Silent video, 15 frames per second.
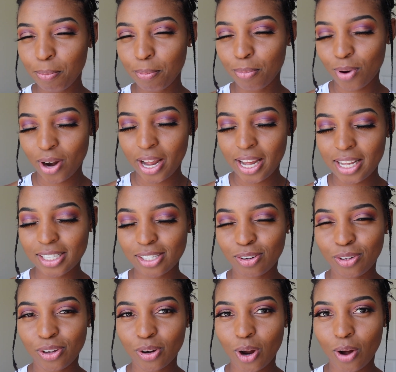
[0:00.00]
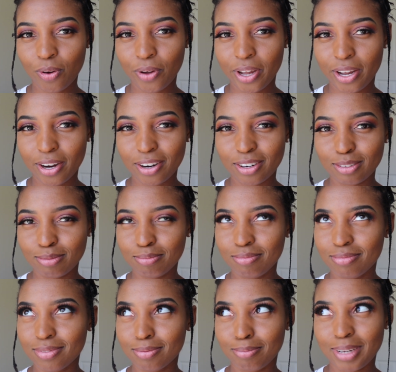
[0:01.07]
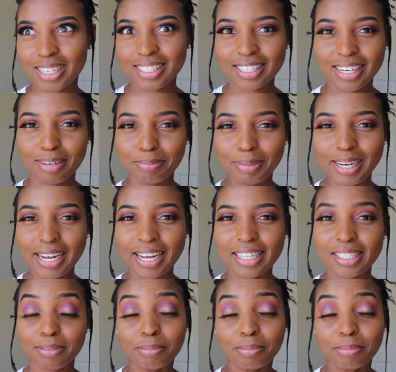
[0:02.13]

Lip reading: braids on your own hair, basically plaits,